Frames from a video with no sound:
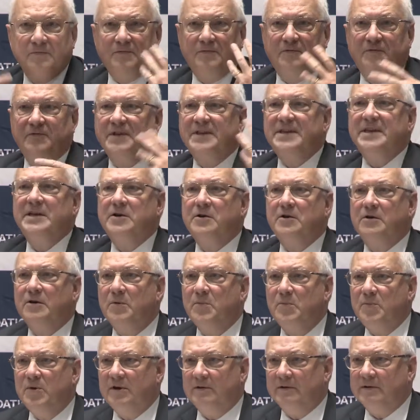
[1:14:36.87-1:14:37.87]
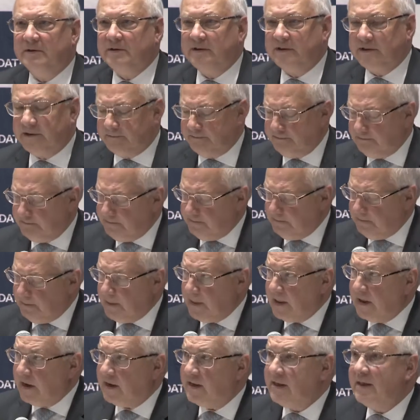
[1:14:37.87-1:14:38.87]
physical appearance.
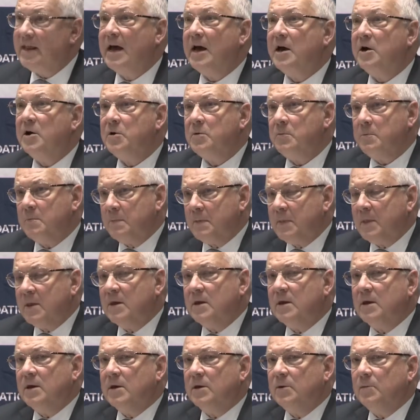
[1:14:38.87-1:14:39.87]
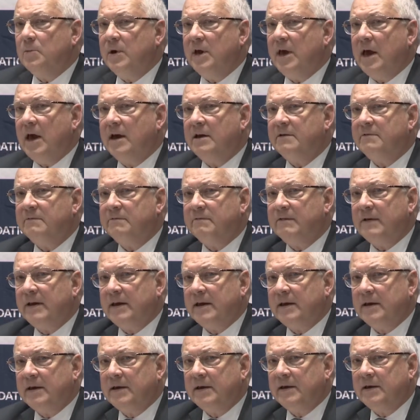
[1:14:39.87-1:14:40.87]
Now, we have
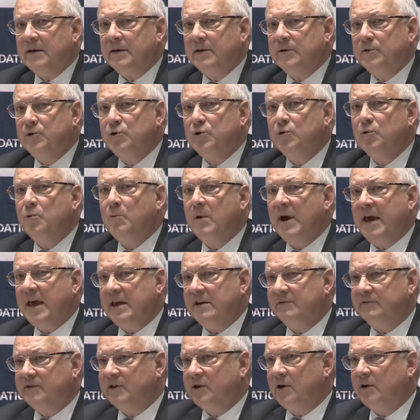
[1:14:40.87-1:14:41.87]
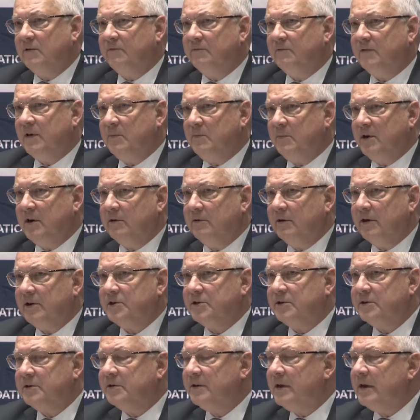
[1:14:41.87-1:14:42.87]
new waves of
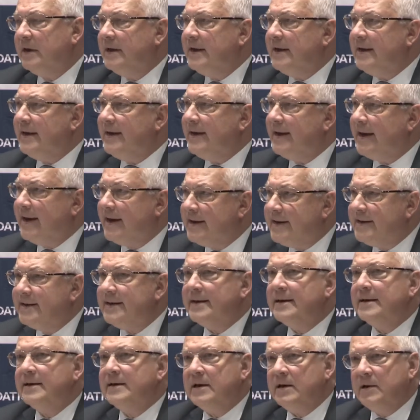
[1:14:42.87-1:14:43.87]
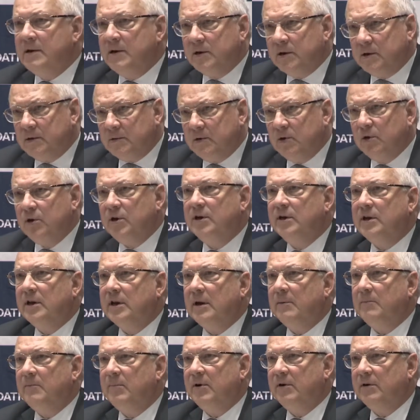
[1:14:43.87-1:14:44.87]
immigration, And a good
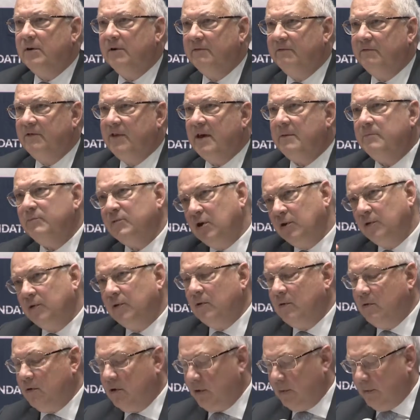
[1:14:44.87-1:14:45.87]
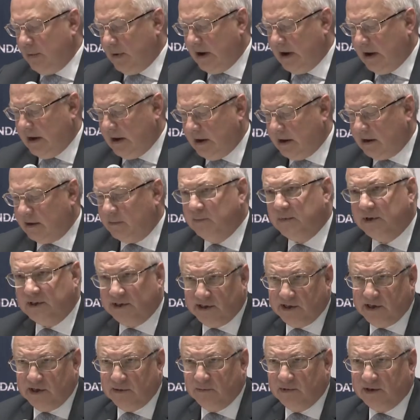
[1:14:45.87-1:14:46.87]
number of them, not all, are
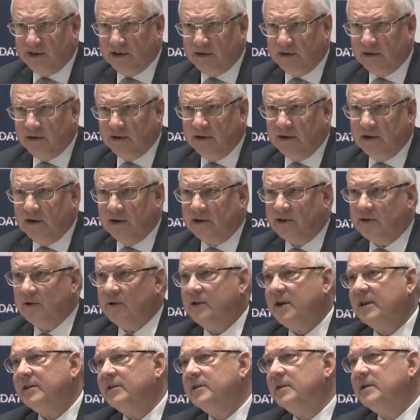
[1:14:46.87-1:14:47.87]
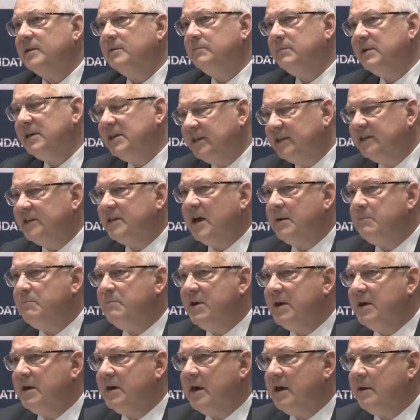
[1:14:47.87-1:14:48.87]
Muslims. So that
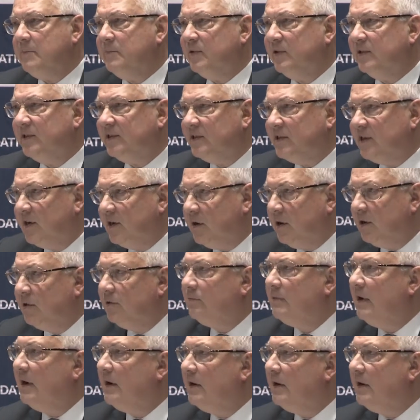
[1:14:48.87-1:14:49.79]
Islam became the second